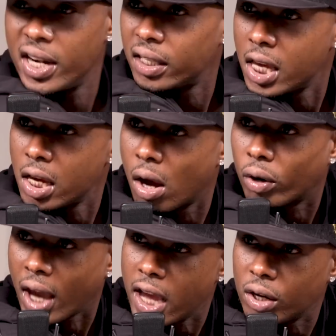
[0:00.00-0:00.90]
to
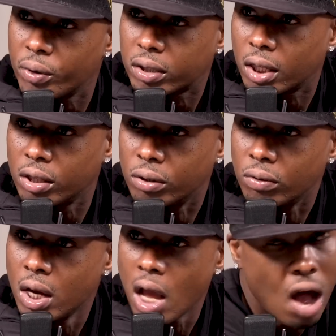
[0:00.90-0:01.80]
cater it to you.
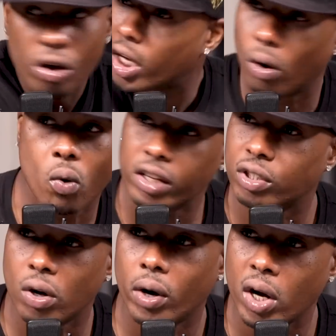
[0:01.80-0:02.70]
I don't care what's
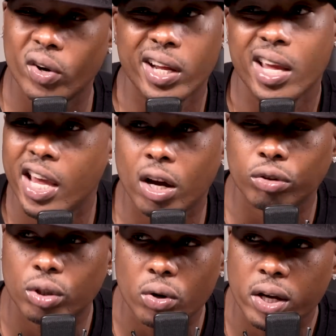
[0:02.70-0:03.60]
going on, and he ain't
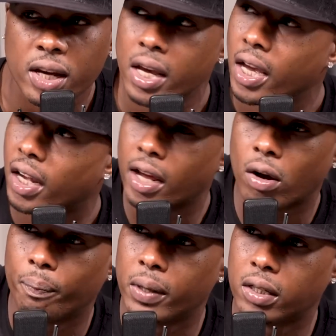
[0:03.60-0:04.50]
going to do it. It ain't
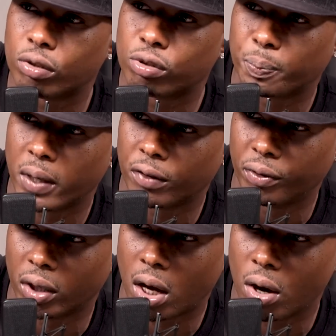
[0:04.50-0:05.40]
going to be
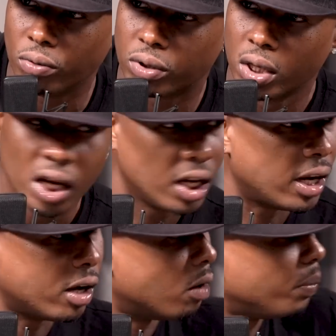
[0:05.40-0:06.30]
disrespectful to coach. It
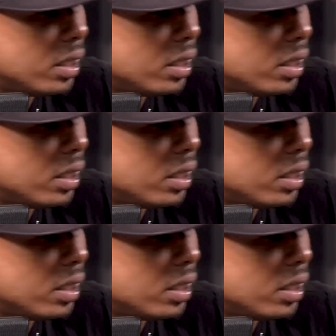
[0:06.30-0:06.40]
ain't going to